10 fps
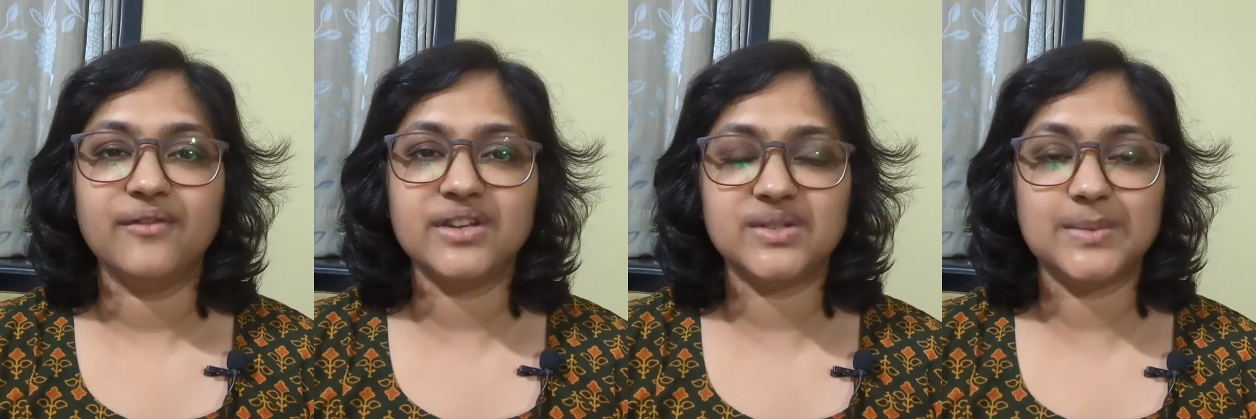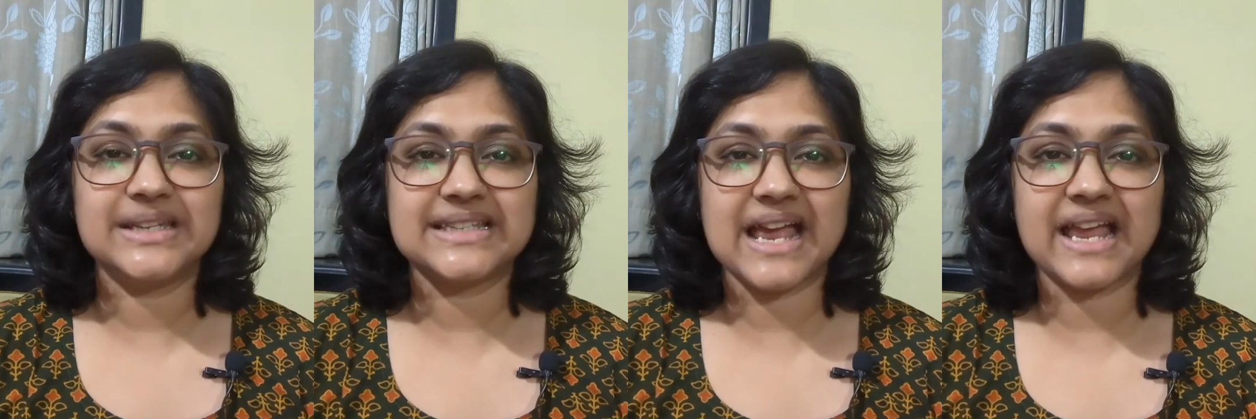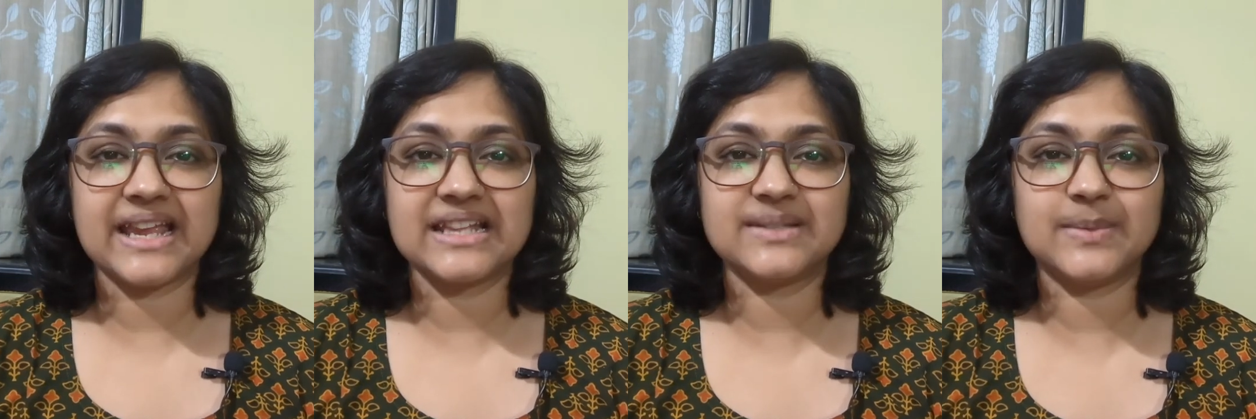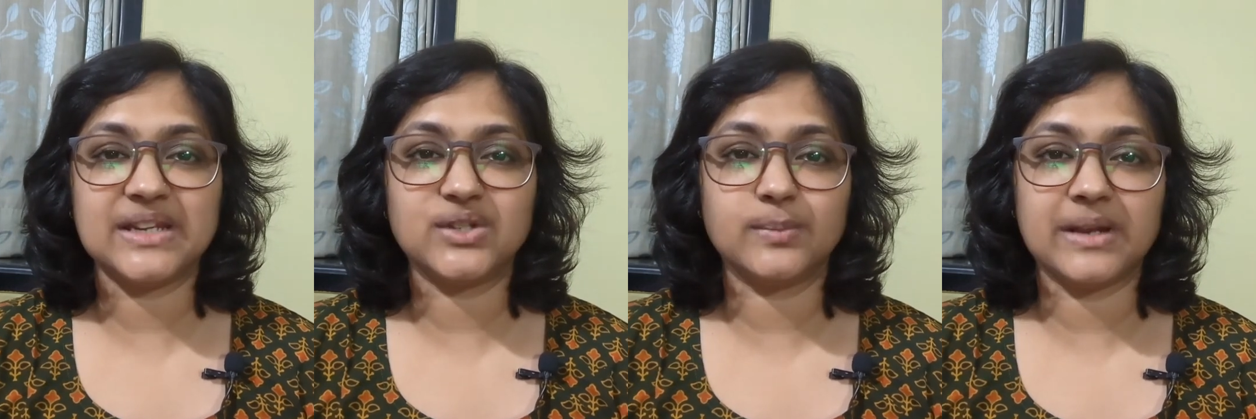which means I can
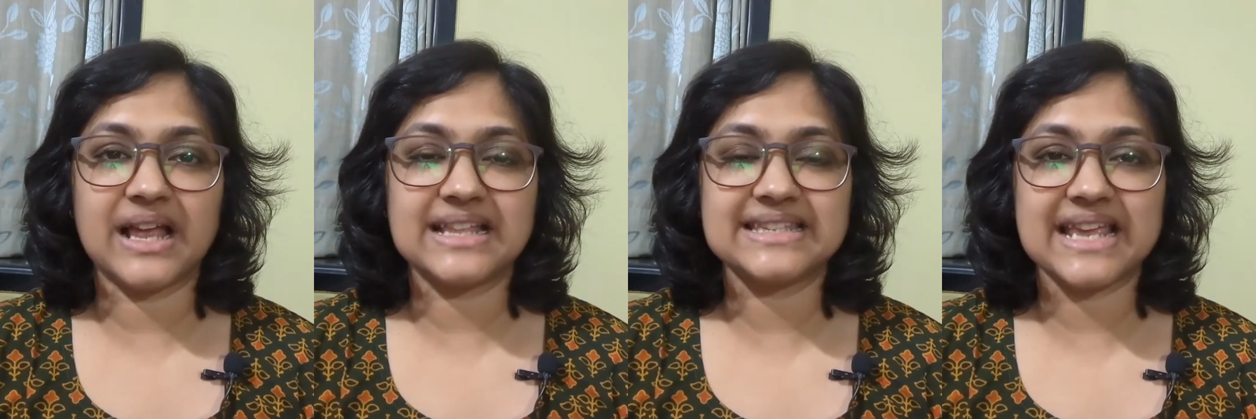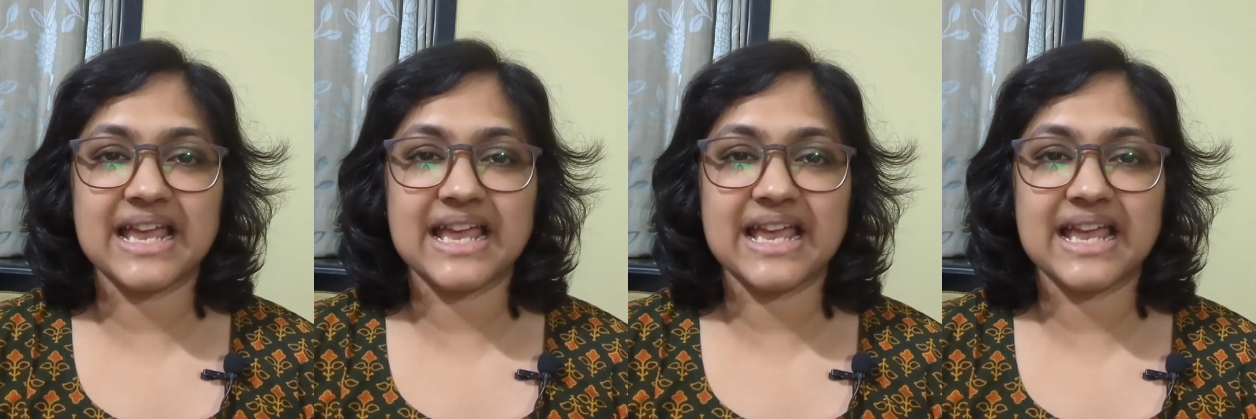speak to plants,